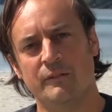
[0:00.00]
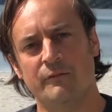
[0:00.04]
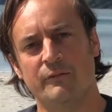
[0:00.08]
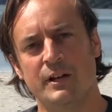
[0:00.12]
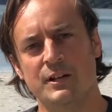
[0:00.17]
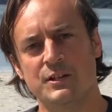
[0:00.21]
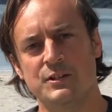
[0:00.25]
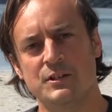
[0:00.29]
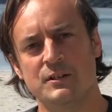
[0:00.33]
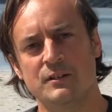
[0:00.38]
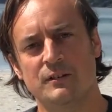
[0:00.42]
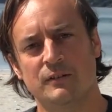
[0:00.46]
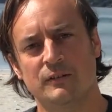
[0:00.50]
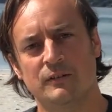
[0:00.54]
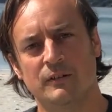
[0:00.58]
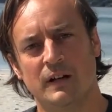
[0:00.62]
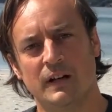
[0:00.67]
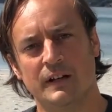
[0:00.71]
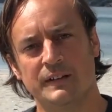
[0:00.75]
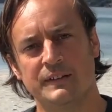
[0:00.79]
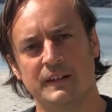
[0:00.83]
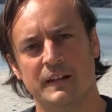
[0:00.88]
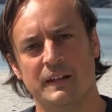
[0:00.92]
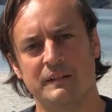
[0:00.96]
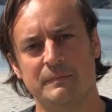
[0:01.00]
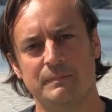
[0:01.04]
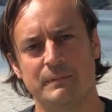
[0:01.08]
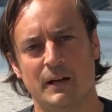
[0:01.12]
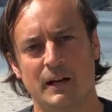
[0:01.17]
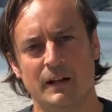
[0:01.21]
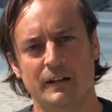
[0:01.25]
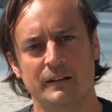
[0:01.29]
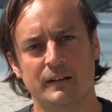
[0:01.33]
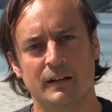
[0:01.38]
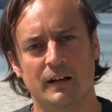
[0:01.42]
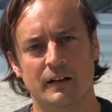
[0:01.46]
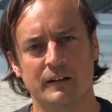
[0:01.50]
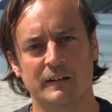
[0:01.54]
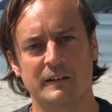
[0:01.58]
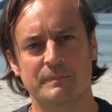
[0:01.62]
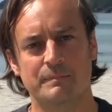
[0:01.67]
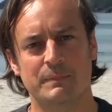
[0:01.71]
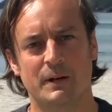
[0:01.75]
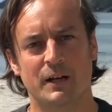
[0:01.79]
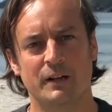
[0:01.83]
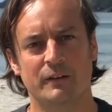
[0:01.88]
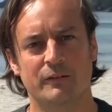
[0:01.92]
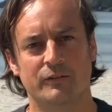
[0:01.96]
original ideas behind the I
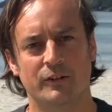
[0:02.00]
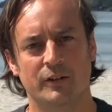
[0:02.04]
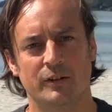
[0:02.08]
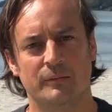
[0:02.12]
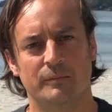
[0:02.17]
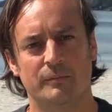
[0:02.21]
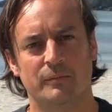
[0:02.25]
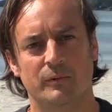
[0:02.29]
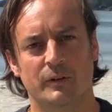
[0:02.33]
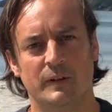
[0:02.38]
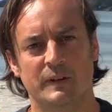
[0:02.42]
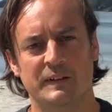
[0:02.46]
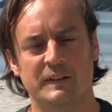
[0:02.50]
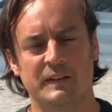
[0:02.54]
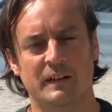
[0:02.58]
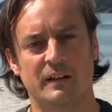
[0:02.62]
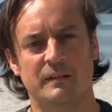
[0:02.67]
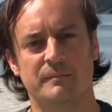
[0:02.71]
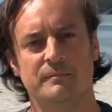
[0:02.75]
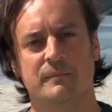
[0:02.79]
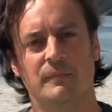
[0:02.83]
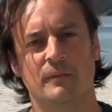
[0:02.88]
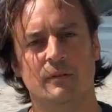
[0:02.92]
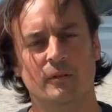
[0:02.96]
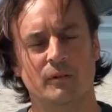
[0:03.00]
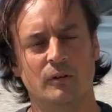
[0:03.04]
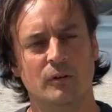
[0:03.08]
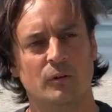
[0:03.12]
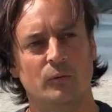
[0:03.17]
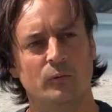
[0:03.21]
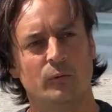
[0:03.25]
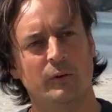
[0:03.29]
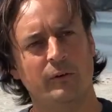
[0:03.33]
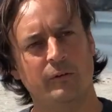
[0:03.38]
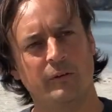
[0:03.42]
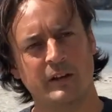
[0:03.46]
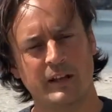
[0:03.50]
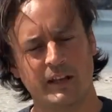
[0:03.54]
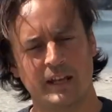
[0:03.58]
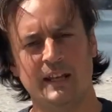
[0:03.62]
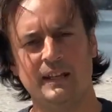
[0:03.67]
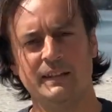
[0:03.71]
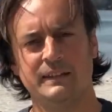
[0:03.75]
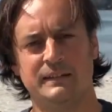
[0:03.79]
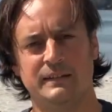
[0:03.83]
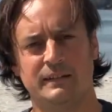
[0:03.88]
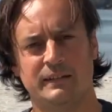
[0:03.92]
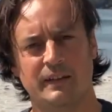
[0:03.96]
Spy Group was we were
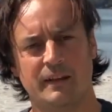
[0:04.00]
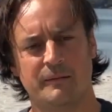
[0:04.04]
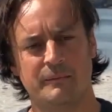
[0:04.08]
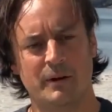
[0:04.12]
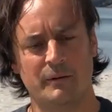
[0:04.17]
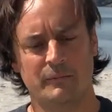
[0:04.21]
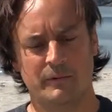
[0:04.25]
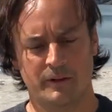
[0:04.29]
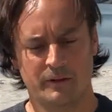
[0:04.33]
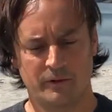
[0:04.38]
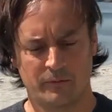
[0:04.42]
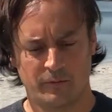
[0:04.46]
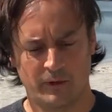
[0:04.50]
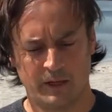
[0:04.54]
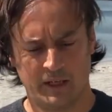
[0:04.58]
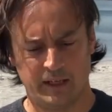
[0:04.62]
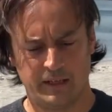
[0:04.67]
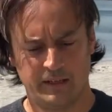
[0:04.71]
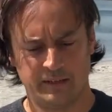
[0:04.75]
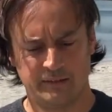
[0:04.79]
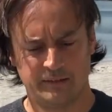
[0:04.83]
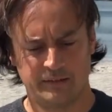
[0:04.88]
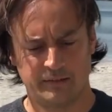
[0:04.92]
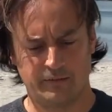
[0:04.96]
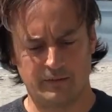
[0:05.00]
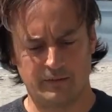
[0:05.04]
keen to come up with a way to